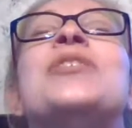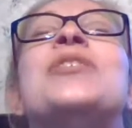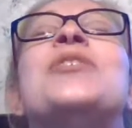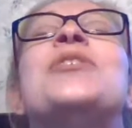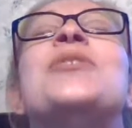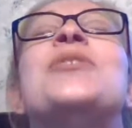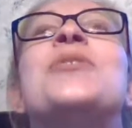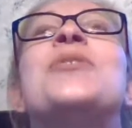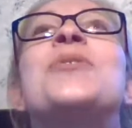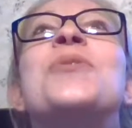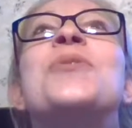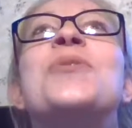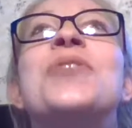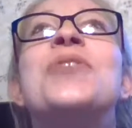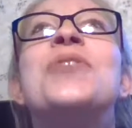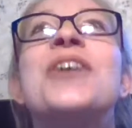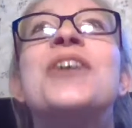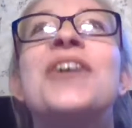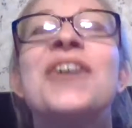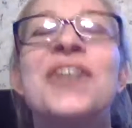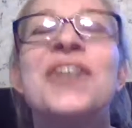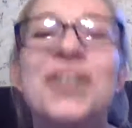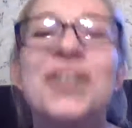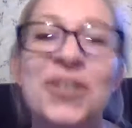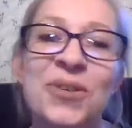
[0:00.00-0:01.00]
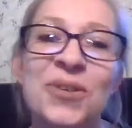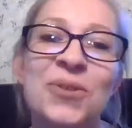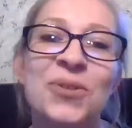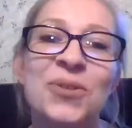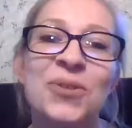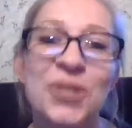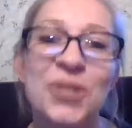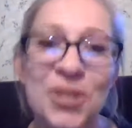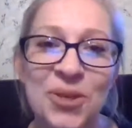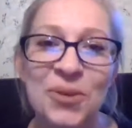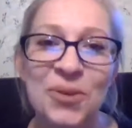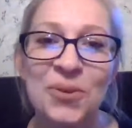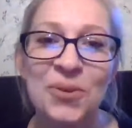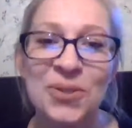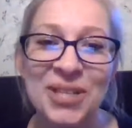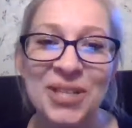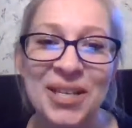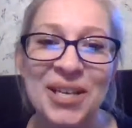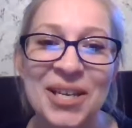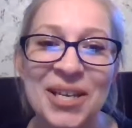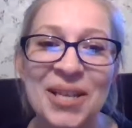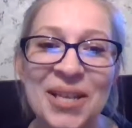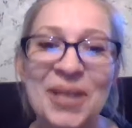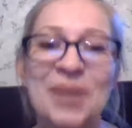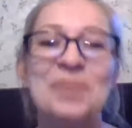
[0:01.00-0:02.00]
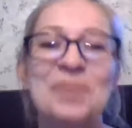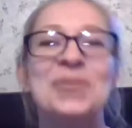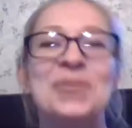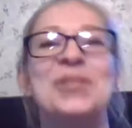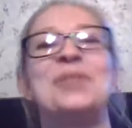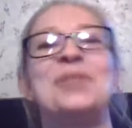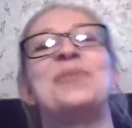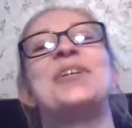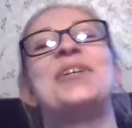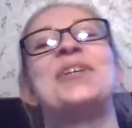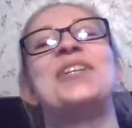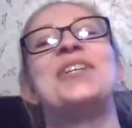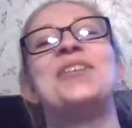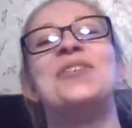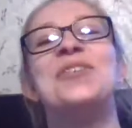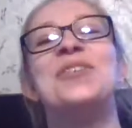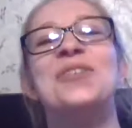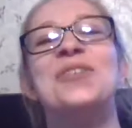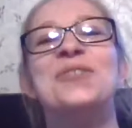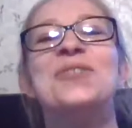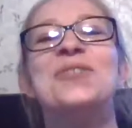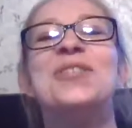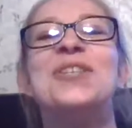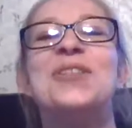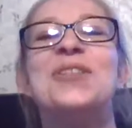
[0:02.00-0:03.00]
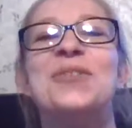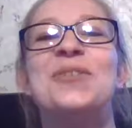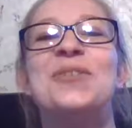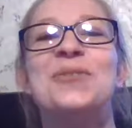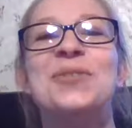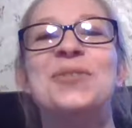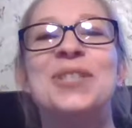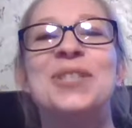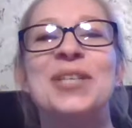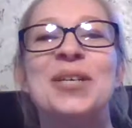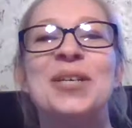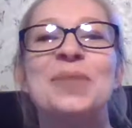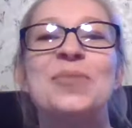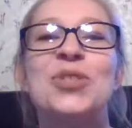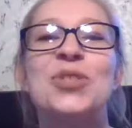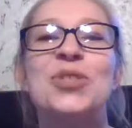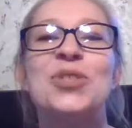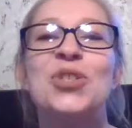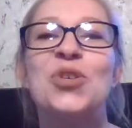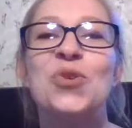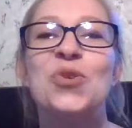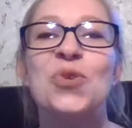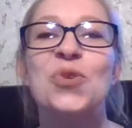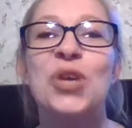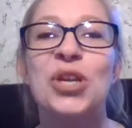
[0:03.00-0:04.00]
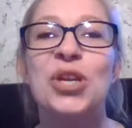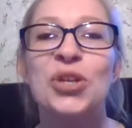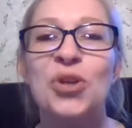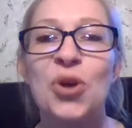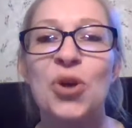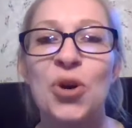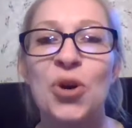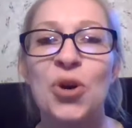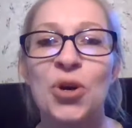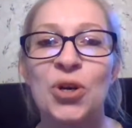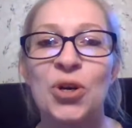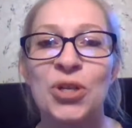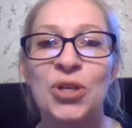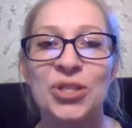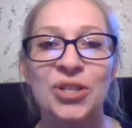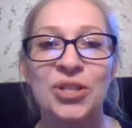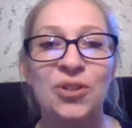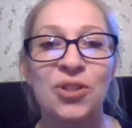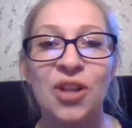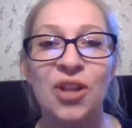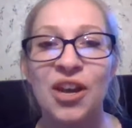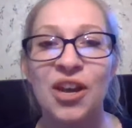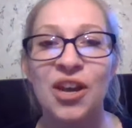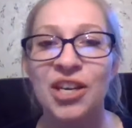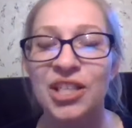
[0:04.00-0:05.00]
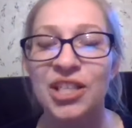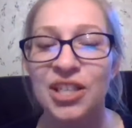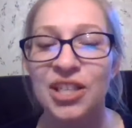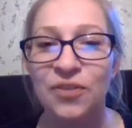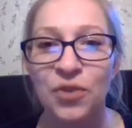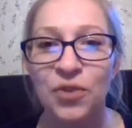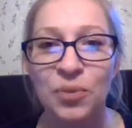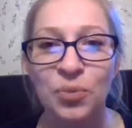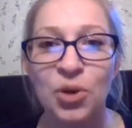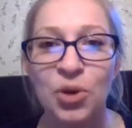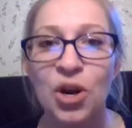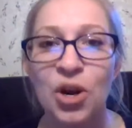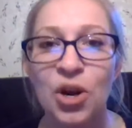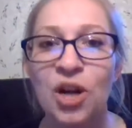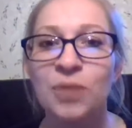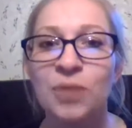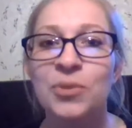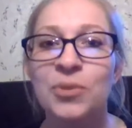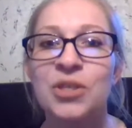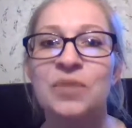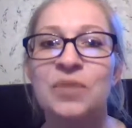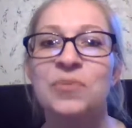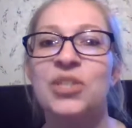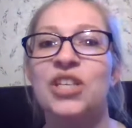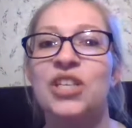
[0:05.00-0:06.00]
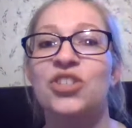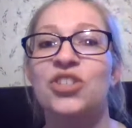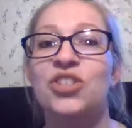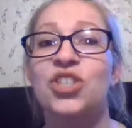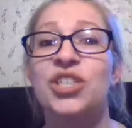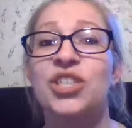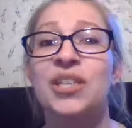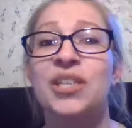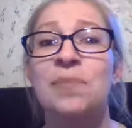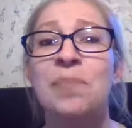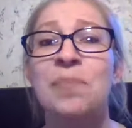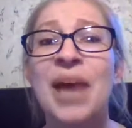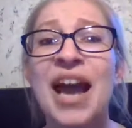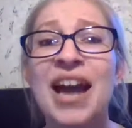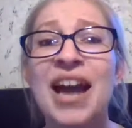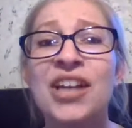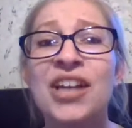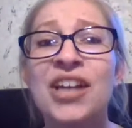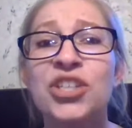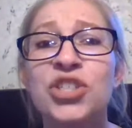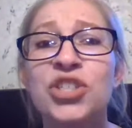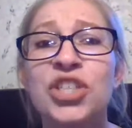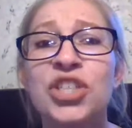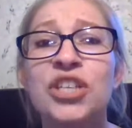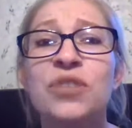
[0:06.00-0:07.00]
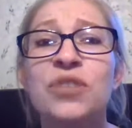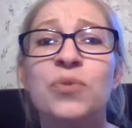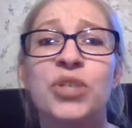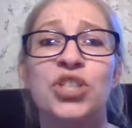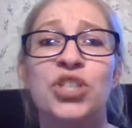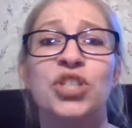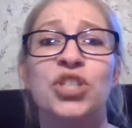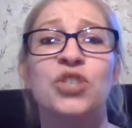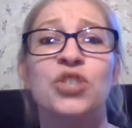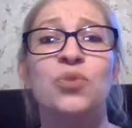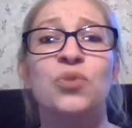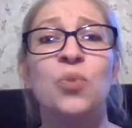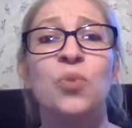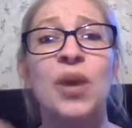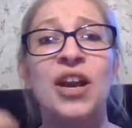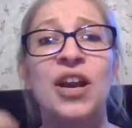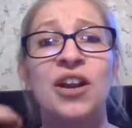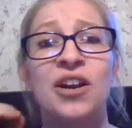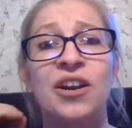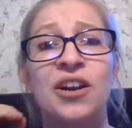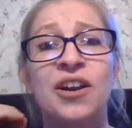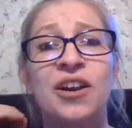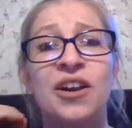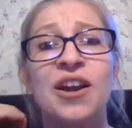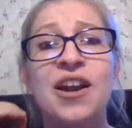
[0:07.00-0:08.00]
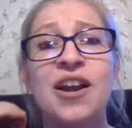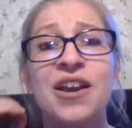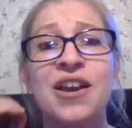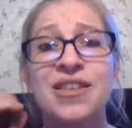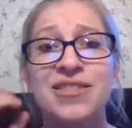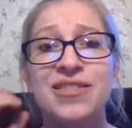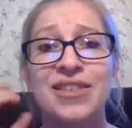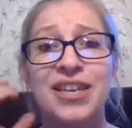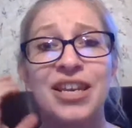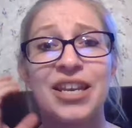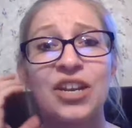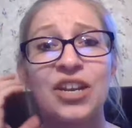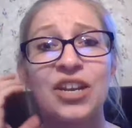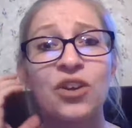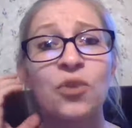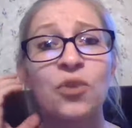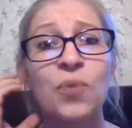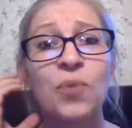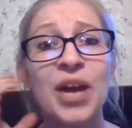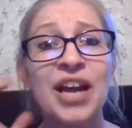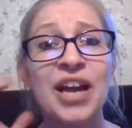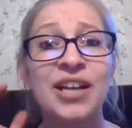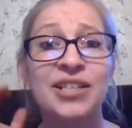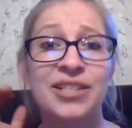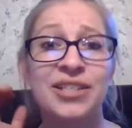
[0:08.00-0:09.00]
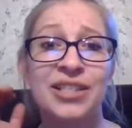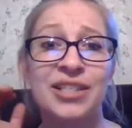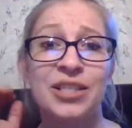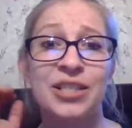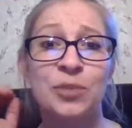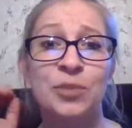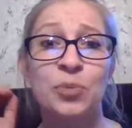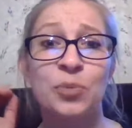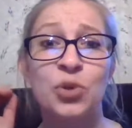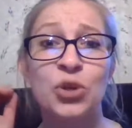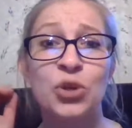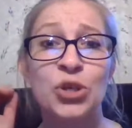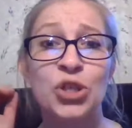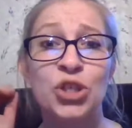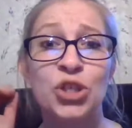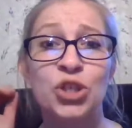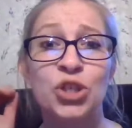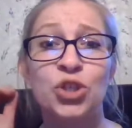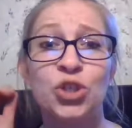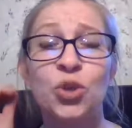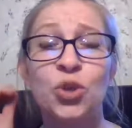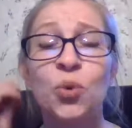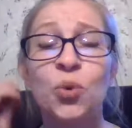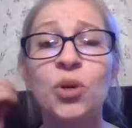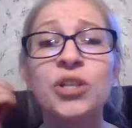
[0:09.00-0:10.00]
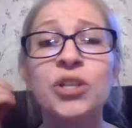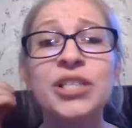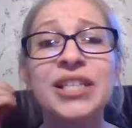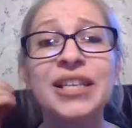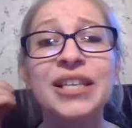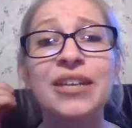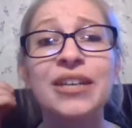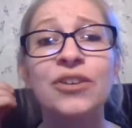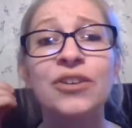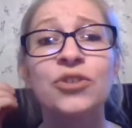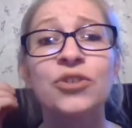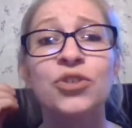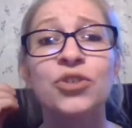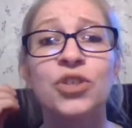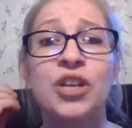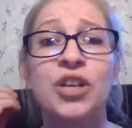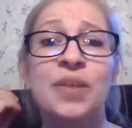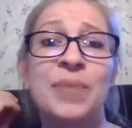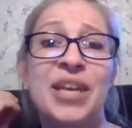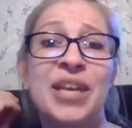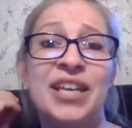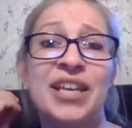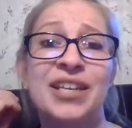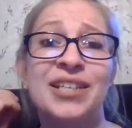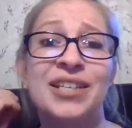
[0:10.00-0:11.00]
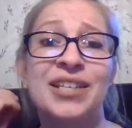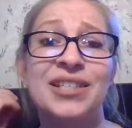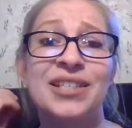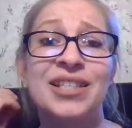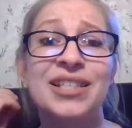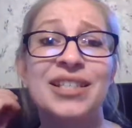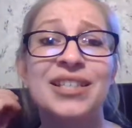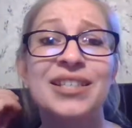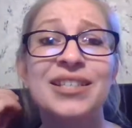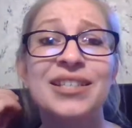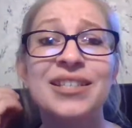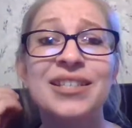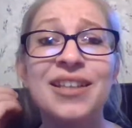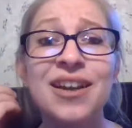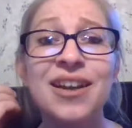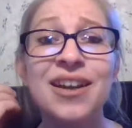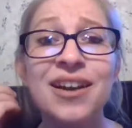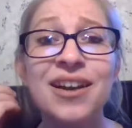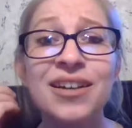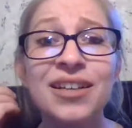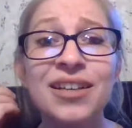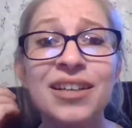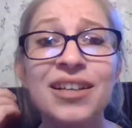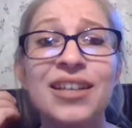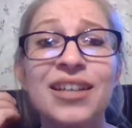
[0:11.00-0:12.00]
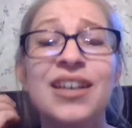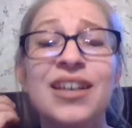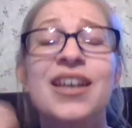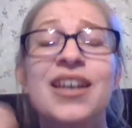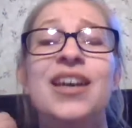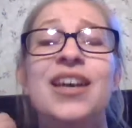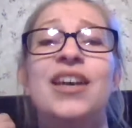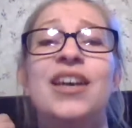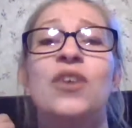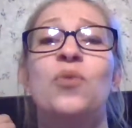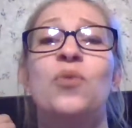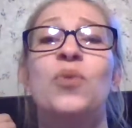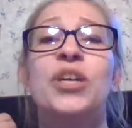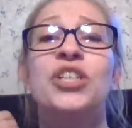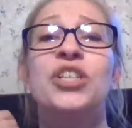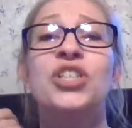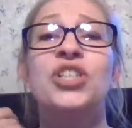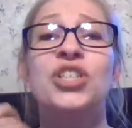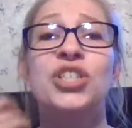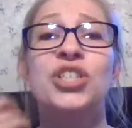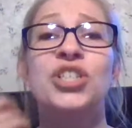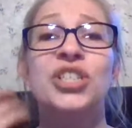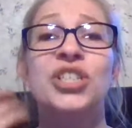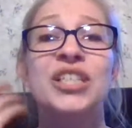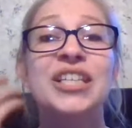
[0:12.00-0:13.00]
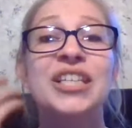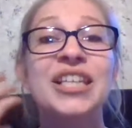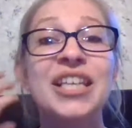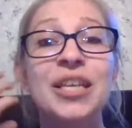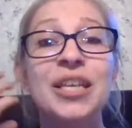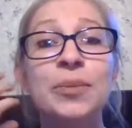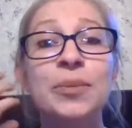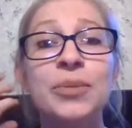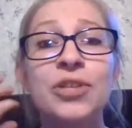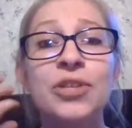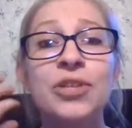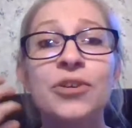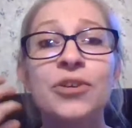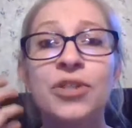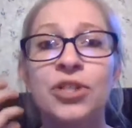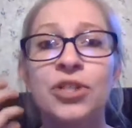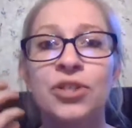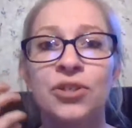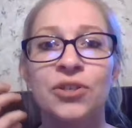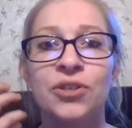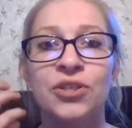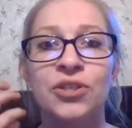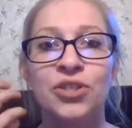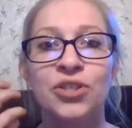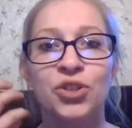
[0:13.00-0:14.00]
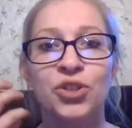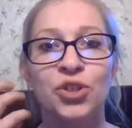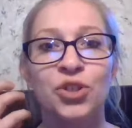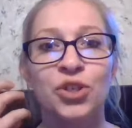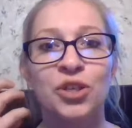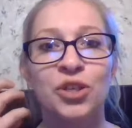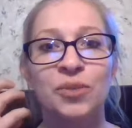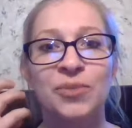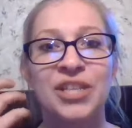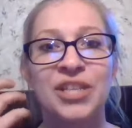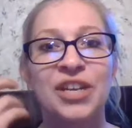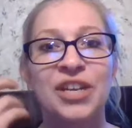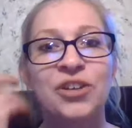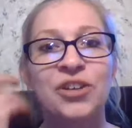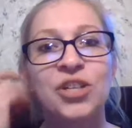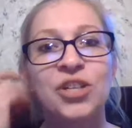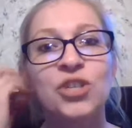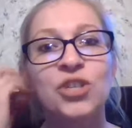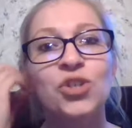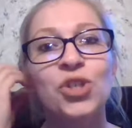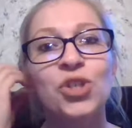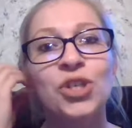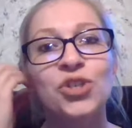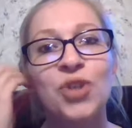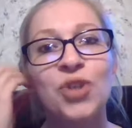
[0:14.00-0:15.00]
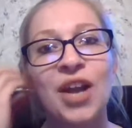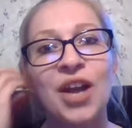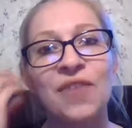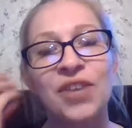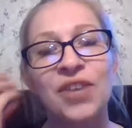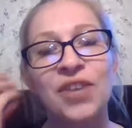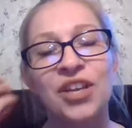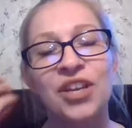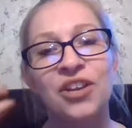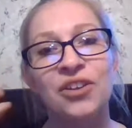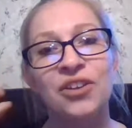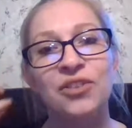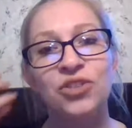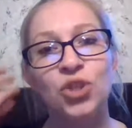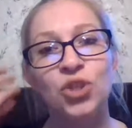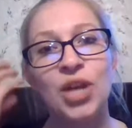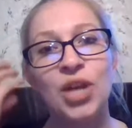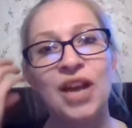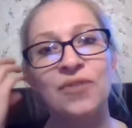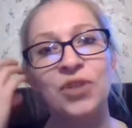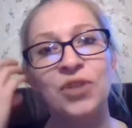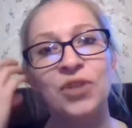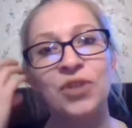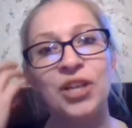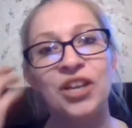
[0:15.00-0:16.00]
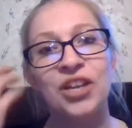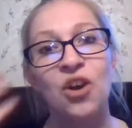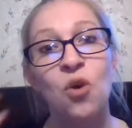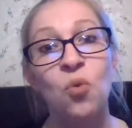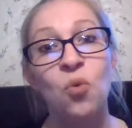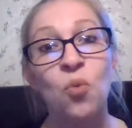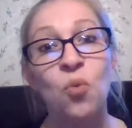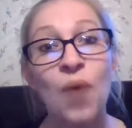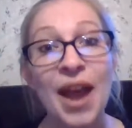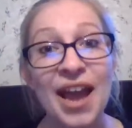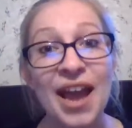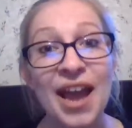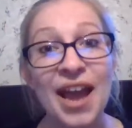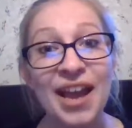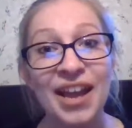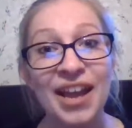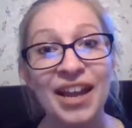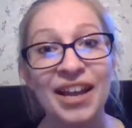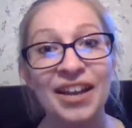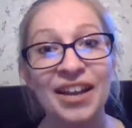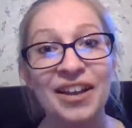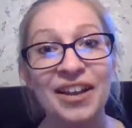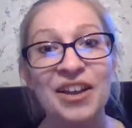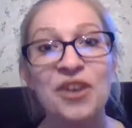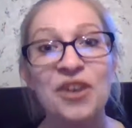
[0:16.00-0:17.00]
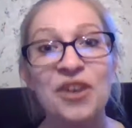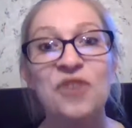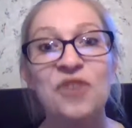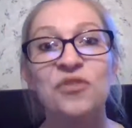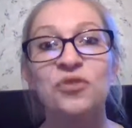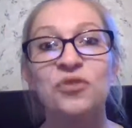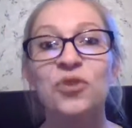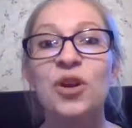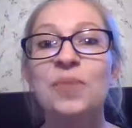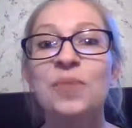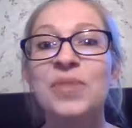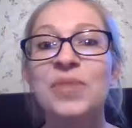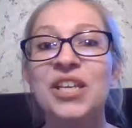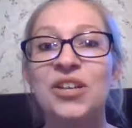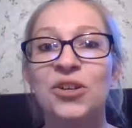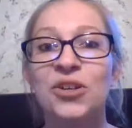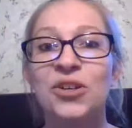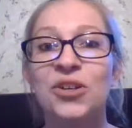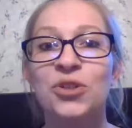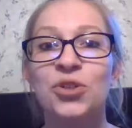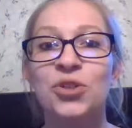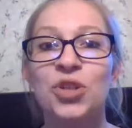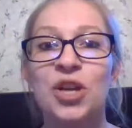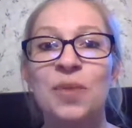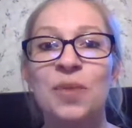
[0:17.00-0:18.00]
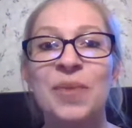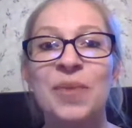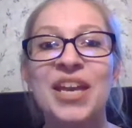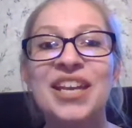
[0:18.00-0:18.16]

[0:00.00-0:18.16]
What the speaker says: Do not use Q-tips. When you use Q-tips, you can cause a lot of different problems, such as impaction, which is where the earwax is pushed towards the eardrum. It gets stuck, which keeps all the dirt and germs that are usually traveling away from the eardrum.